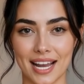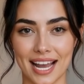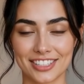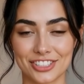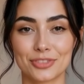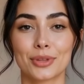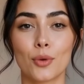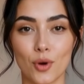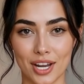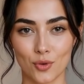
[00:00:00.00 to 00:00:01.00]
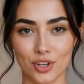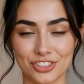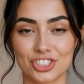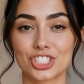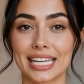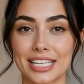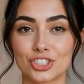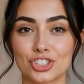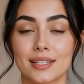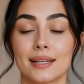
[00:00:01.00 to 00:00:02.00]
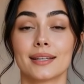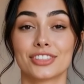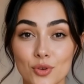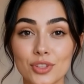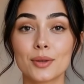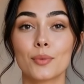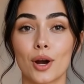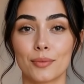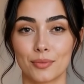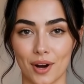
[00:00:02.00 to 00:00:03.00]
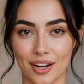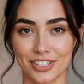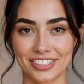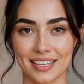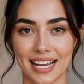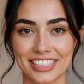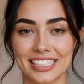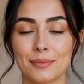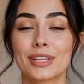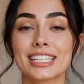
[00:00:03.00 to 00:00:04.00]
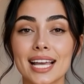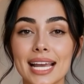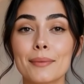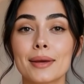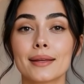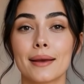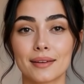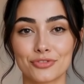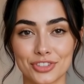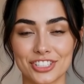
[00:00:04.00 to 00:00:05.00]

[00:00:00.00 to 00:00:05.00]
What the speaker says: asks me what I want to change. So in the prompt box, I simply type, for the